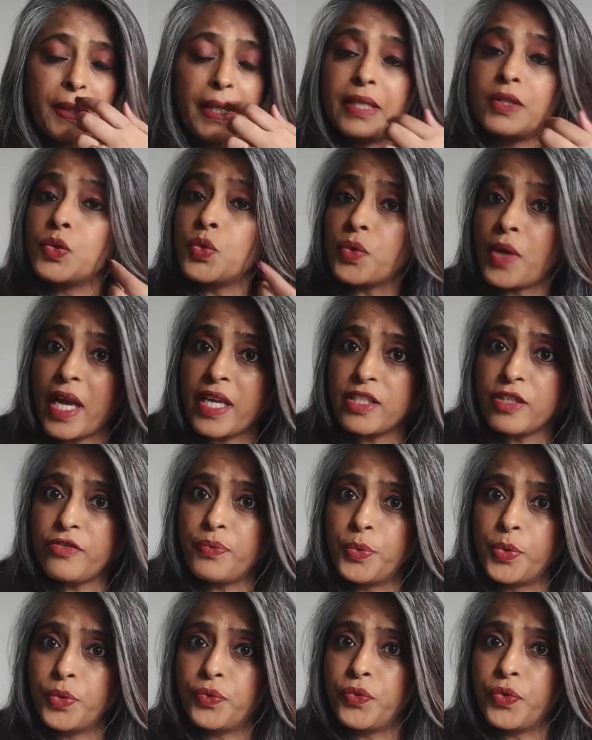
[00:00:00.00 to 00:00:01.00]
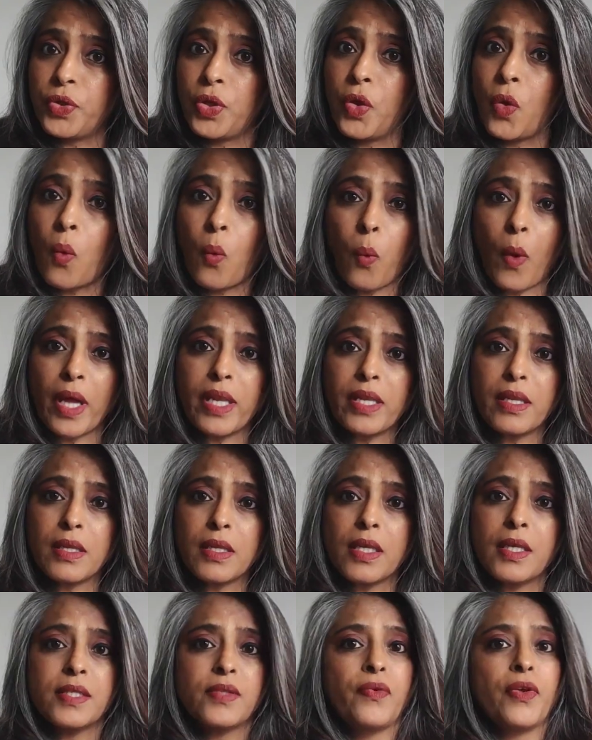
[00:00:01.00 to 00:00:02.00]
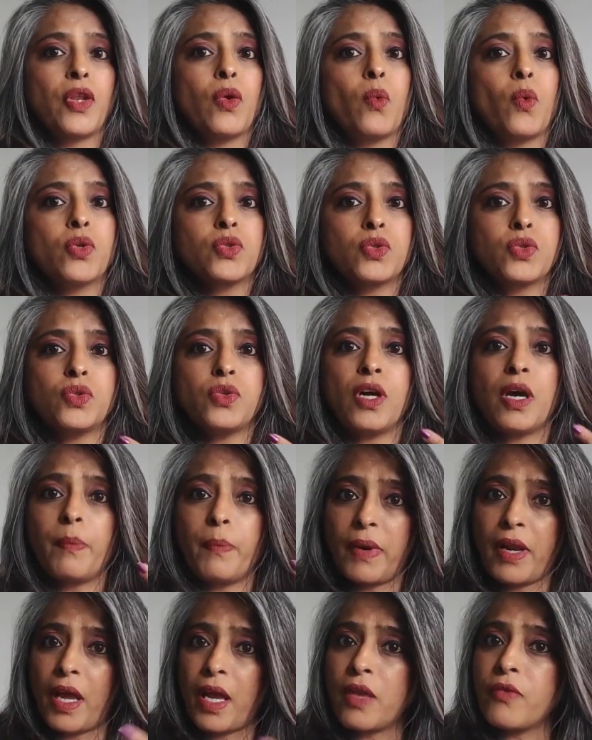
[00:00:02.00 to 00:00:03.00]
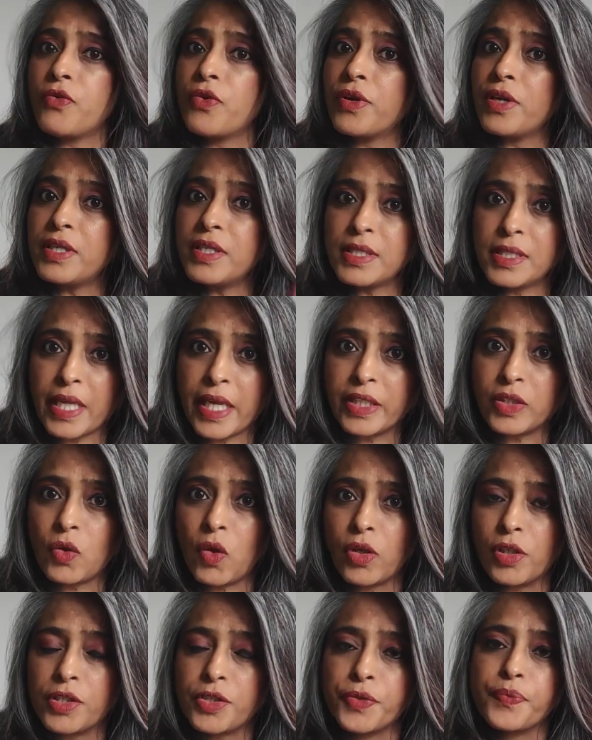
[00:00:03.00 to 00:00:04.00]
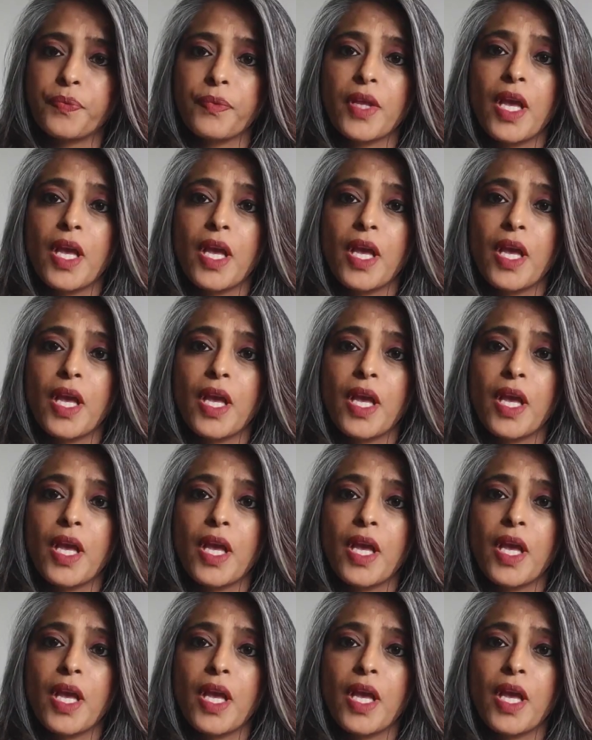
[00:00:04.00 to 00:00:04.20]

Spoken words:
There are two kinds of portfolio. One is when you want to apply for a design college.